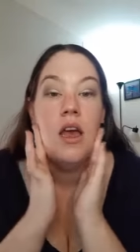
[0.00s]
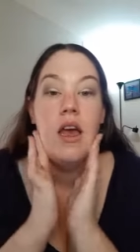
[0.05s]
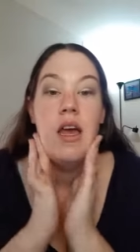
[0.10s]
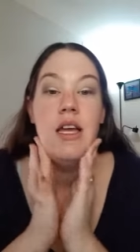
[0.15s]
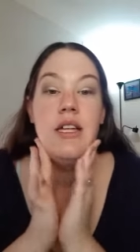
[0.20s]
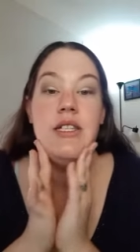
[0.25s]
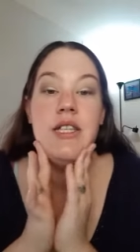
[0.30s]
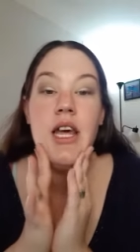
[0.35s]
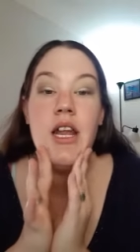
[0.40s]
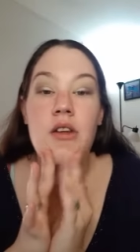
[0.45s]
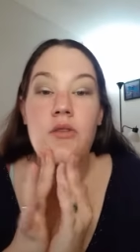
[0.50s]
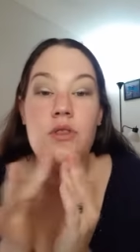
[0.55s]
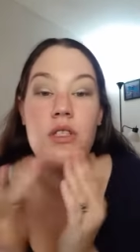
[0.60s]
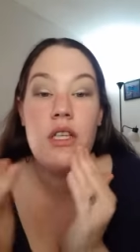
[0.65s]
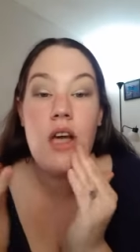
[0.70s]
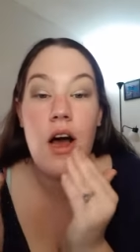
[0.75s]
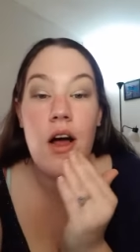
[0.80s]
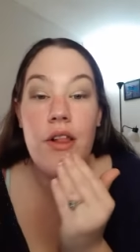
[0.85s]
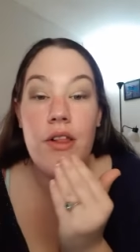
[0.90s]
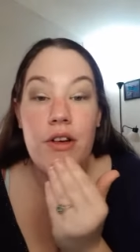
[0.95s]
it said it was
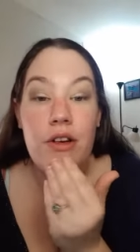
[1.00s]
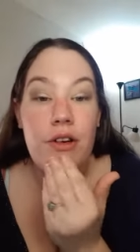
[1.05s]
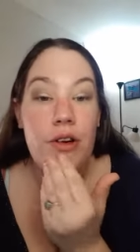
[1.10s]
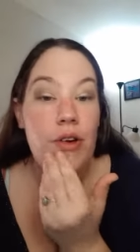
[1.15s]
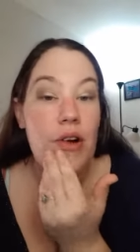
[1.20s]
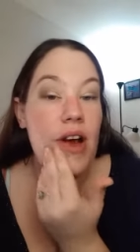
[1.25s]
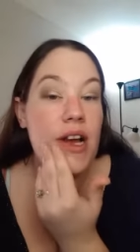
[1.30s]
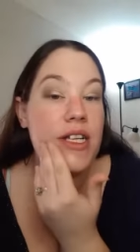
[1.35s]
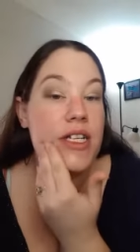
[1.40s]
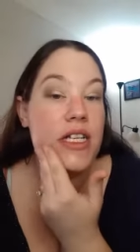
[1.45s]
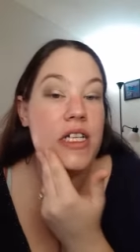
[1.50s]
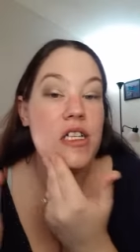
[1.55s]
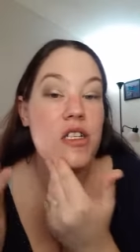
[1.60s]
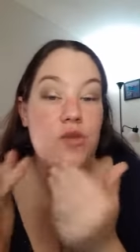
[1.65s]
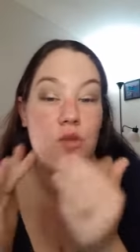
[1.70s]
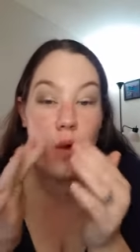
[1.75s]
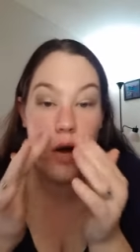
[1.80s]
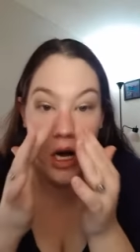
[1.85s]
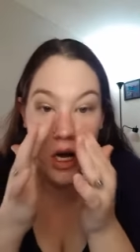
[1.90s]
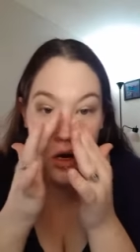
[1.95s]
color correcting
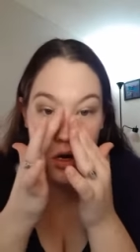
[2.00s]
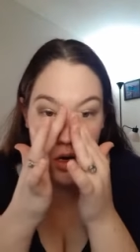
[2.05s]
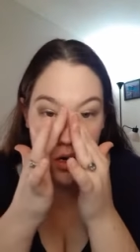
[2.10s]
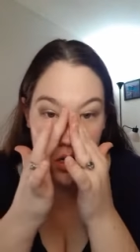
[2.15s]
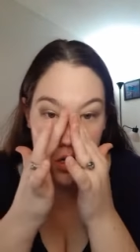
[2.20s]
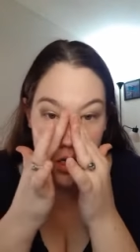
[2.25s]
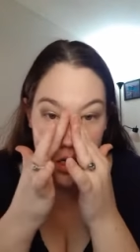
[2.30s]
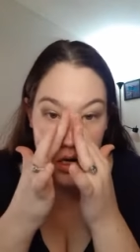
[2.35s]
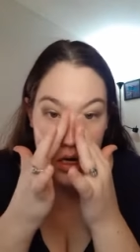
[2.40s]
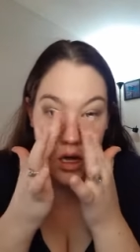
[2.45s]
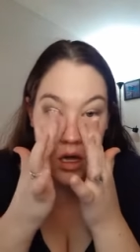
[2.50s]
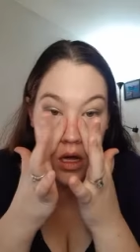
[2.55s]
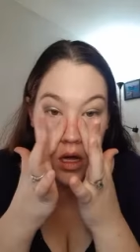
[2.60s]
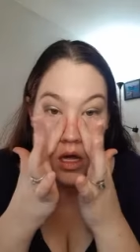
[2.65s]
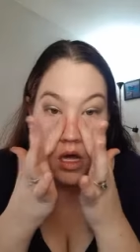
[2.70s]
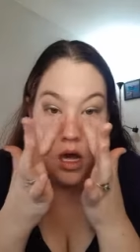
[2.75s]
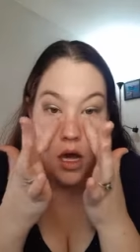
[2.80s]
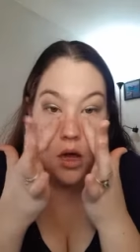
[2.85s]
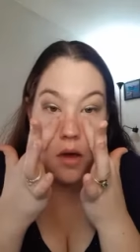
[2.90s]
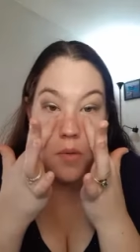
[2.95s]
as well,
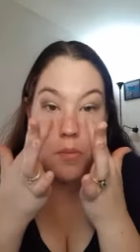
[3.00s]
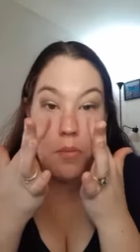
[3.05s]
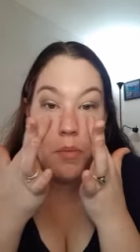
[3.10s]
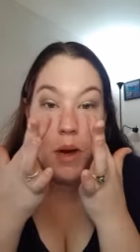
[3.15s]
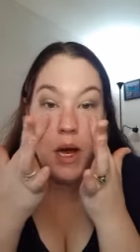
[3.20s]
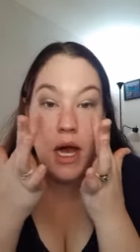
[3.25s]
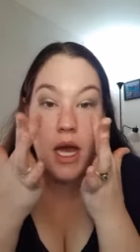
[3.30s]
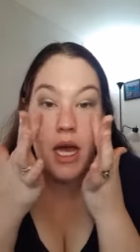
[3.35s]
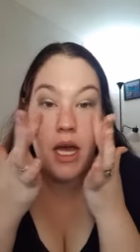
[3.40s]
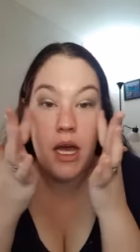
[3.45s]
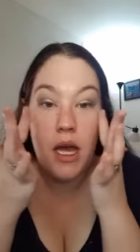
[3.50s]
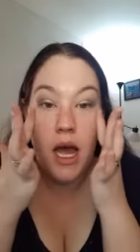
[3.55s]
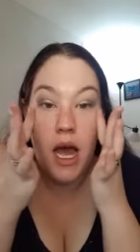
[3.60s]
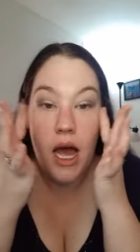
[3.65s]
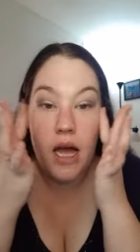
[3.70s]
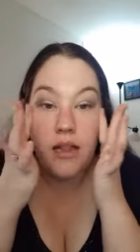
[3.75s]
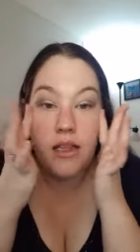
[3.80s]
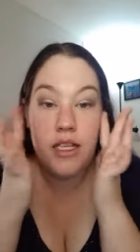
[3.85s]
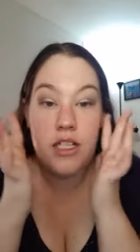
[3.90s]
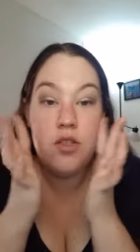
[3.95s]
but
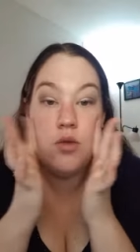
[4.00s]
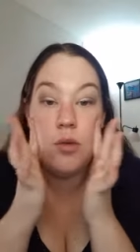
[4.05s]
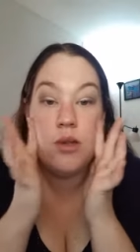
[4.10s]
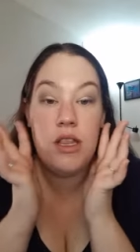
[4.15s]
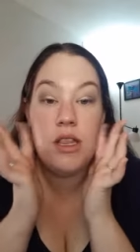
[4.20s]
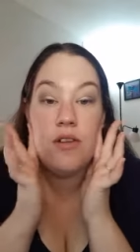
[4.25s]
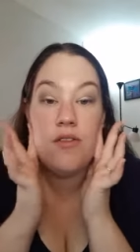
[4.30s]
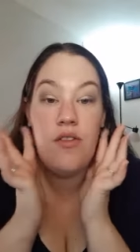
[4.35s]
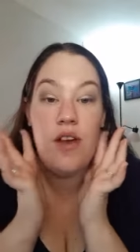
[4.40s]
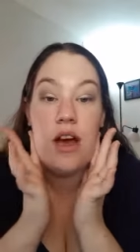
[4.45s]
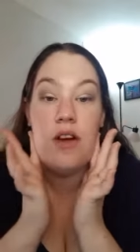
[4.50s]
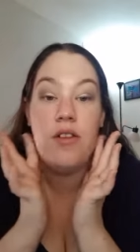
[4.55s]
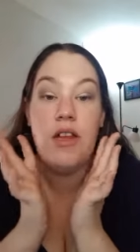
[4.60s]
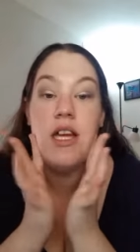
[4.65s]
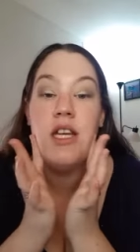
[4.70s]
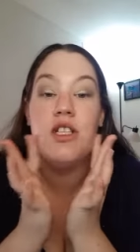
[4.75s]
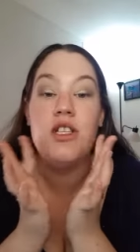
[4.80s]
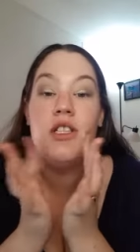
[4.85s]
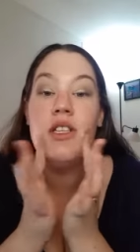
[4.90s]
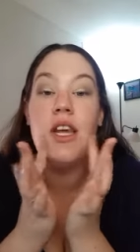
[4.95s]
at least with the
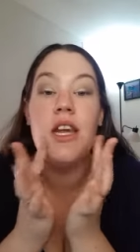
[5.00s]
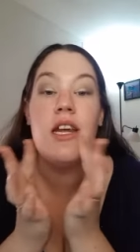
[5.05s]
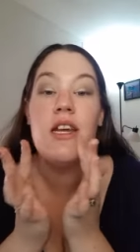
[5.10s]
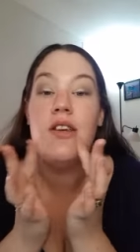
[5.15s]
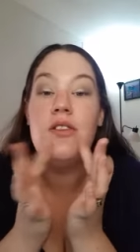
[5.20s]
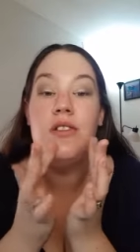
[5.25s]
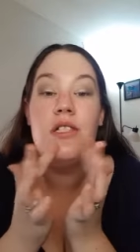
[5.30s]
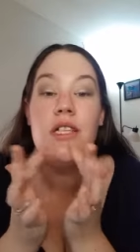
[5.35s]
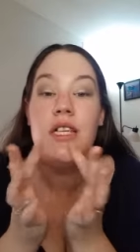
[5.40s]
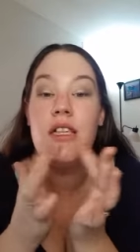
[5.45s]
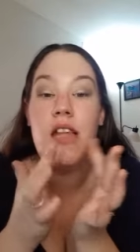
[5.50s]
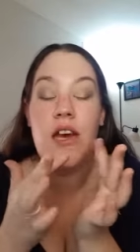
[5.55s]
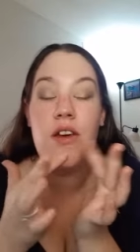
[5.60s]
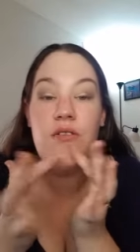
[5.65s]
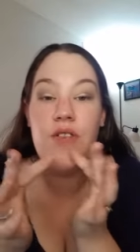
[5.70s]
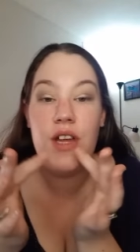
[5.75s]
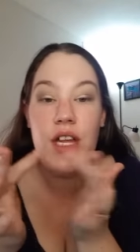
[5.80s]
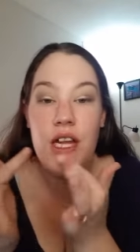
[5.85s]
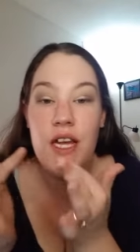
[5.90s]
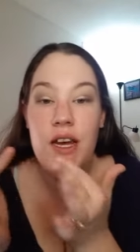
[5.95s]
foundation that I used in
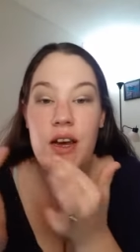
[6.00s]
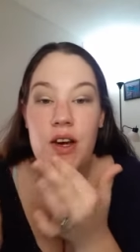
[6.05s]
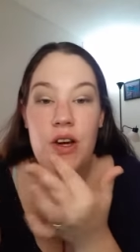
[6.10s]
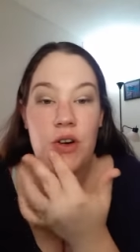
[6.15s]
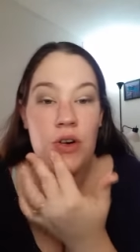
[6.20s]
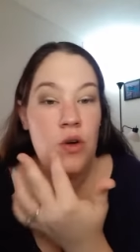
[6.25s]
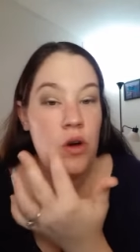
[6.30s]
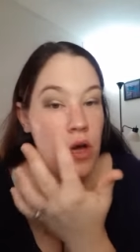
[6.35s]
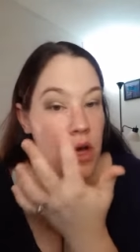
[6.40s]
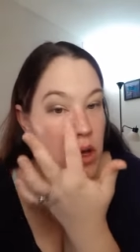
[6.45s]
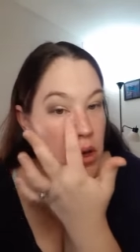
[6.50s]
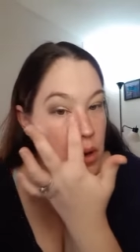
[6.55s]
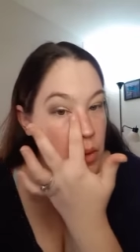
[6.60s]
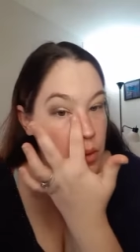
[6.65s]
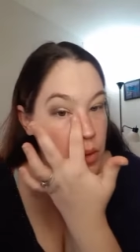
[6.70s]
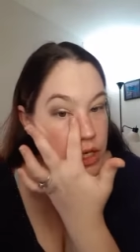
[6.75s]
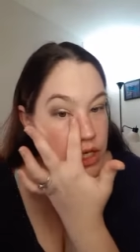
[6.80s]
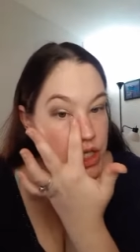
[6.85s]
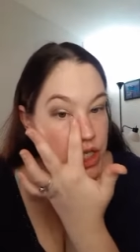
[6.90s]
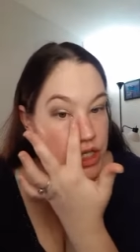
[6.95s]
that video,
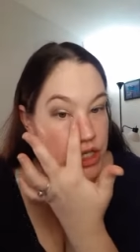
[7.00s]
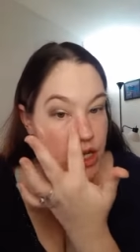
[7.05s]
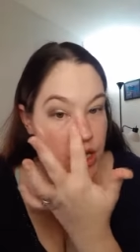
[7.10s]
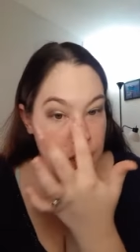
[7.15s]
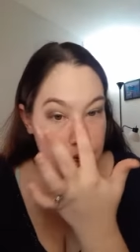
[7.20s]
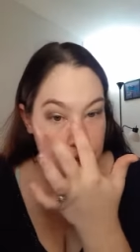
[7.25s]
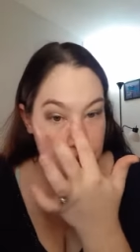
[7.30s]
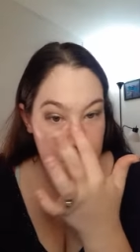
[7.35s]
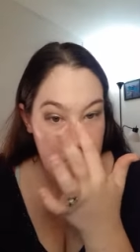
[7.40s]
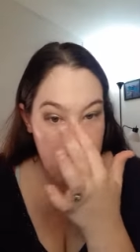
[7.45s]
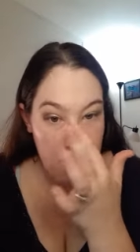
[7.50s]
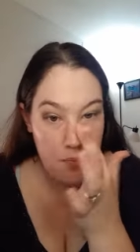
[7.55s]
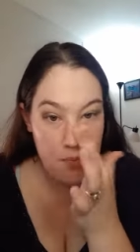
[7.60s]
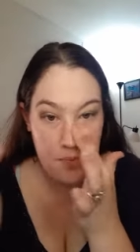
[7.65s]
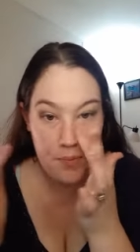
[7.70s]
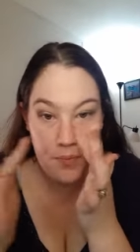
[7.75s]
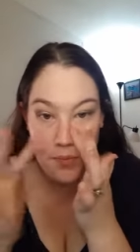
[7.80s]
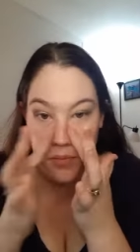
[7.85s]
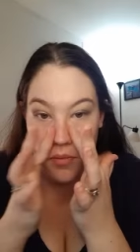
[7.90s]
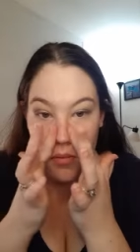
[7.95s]
which is a
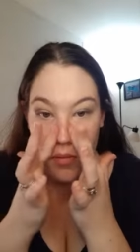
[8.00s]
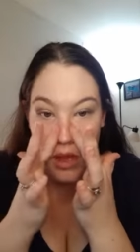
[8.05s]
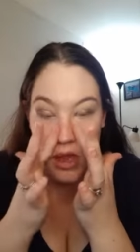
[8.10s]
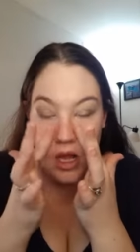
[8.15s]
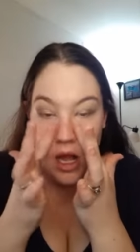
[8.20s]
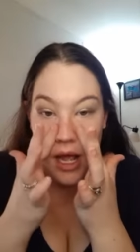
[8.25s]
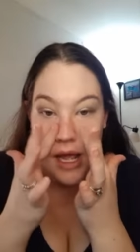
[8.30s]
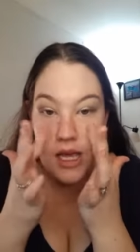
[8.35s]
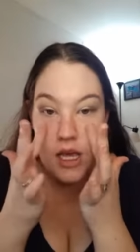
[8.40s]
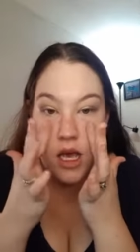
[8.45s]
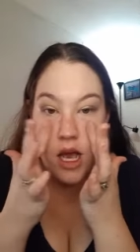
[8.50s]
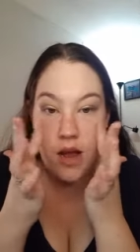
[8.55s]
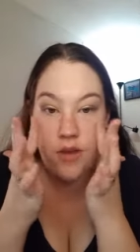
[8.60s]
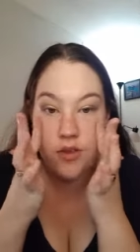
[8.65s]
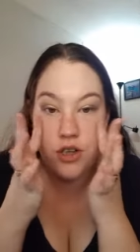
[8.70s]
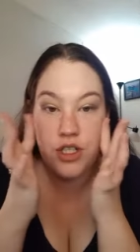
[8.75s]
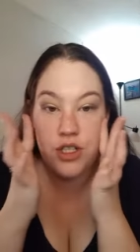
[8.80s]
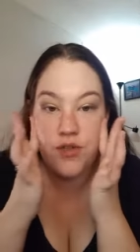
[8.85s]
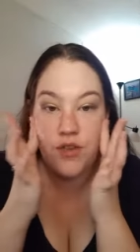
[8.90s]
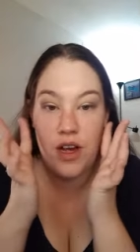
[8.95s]
light
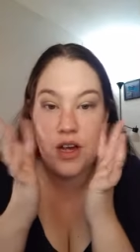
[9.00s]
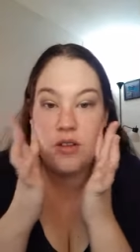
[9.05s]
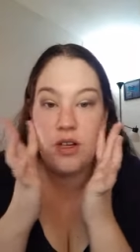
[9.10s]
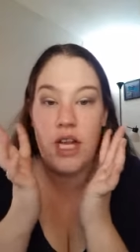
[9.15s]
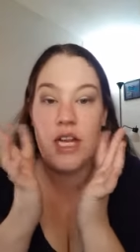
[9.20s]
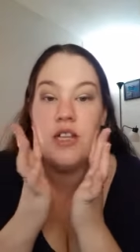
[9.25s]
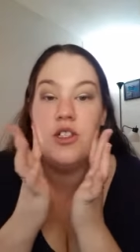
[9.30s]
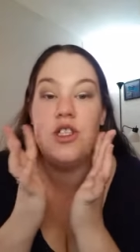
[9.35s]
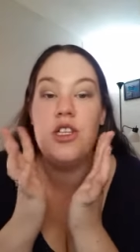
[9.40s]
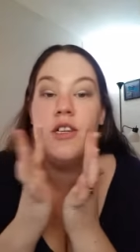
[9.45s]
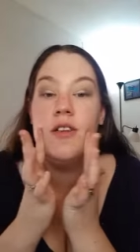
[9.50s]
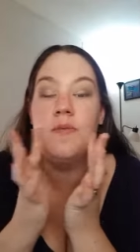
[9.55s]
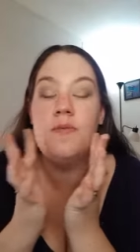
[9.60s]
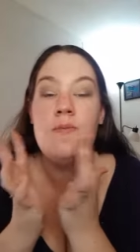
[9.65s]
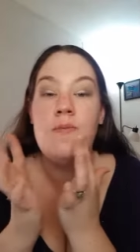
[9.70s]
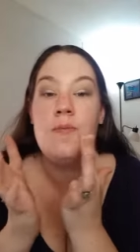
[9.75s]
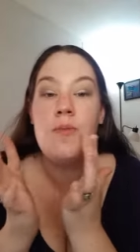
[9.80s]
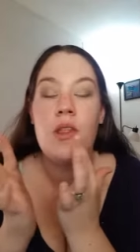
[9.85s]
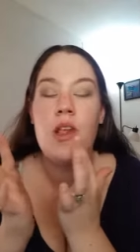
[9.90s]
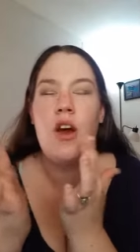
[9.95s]
coverage
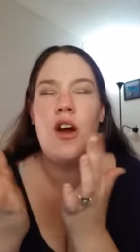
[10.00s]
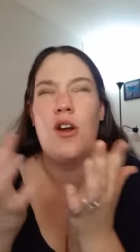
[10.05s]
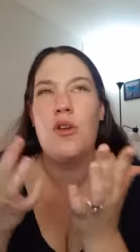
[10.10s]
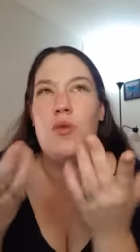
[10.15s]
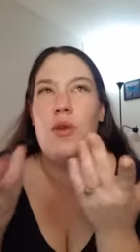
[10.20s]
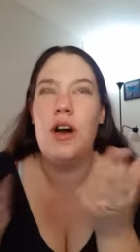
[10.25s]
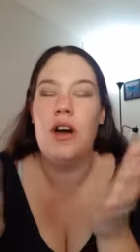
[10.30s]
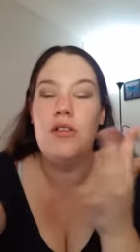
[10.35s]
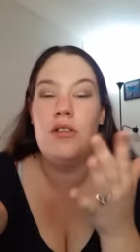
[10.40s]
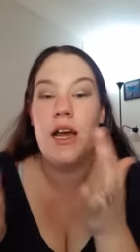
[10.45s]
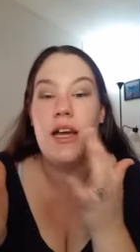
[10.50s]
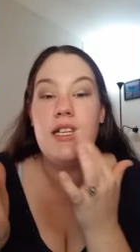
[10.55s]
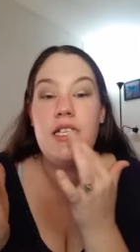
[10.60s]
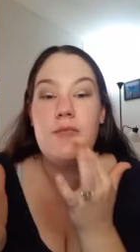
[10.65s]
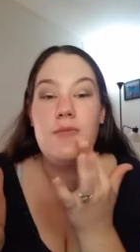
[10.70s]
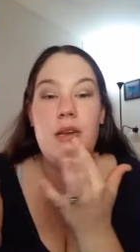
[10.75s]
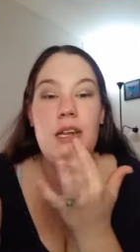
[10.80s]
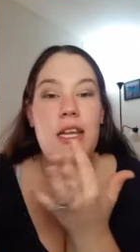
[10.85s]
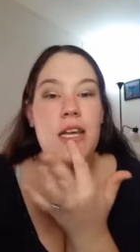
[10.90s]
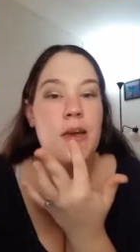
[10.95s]
foundation, or well, light
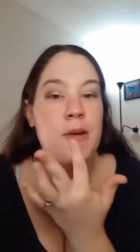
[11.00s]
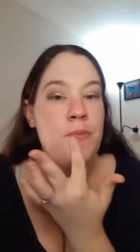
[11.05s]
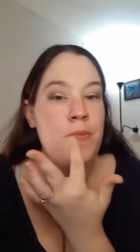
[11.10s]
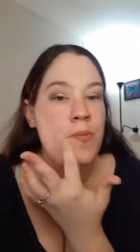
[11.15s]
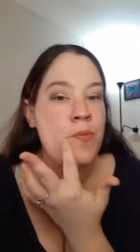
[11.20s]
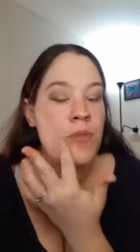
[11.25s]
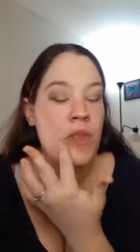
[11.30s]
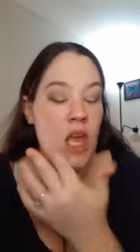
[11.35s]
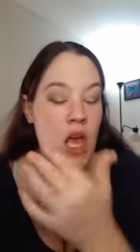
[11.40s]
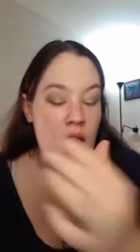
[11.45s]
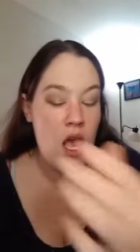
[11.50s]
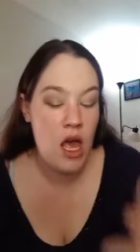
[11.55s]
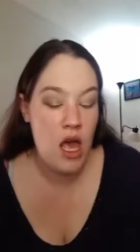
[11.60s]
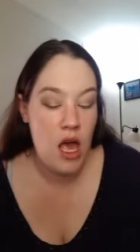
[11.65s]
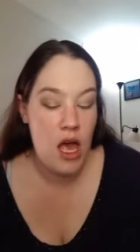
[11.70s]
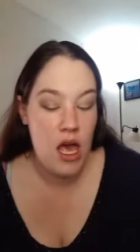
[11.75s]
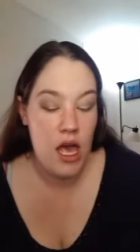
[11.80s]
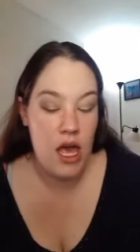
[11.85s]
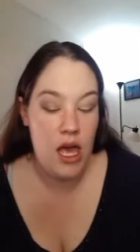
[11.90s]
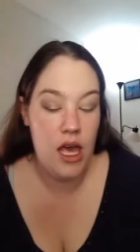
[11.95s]
to medium,
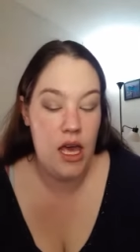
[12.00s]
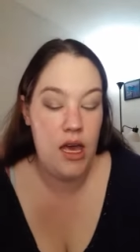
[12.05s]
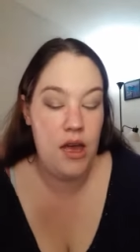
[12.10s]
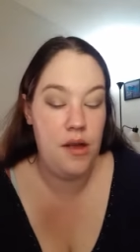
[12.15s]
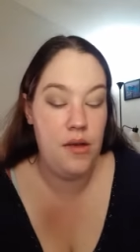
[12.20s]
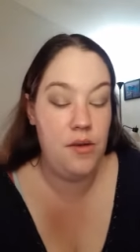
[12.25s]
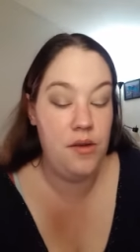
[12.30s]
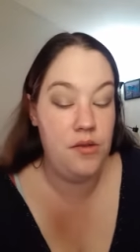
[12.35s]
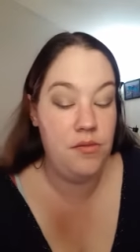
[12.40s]
it